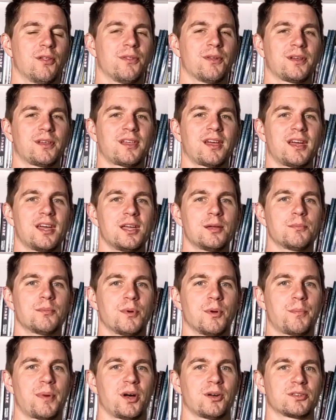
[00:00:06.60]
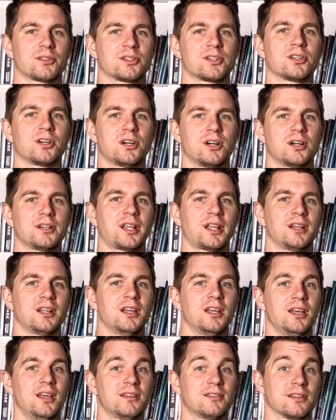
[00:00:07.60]
the game about God and
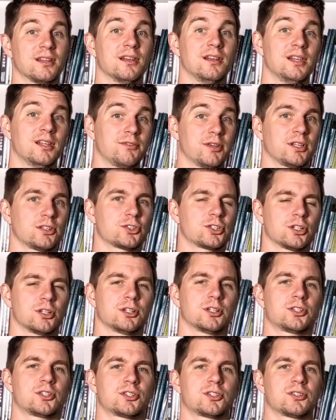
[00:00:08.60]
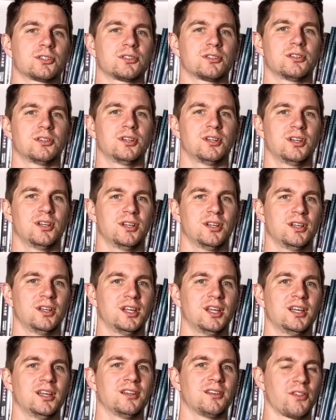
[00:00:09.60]
His living church.
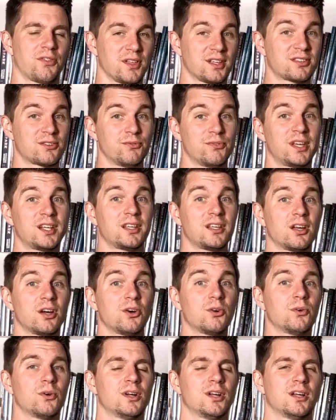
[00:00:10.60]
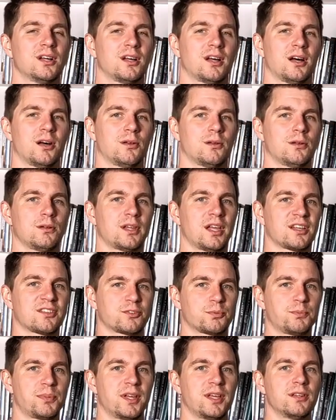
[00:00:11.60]
In this video, I'll
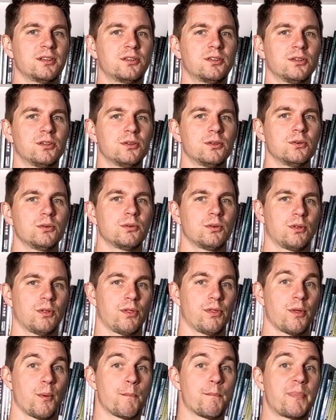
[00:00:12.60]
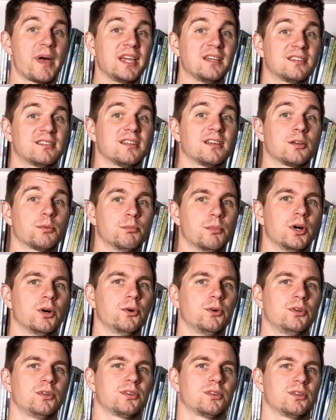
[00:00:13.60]
explain to you the basic
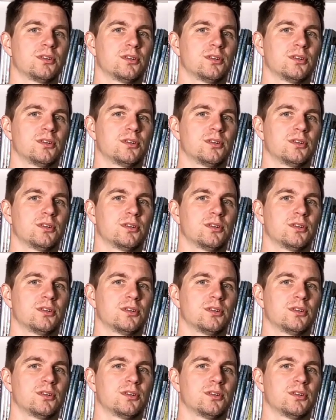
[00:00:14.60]
mode.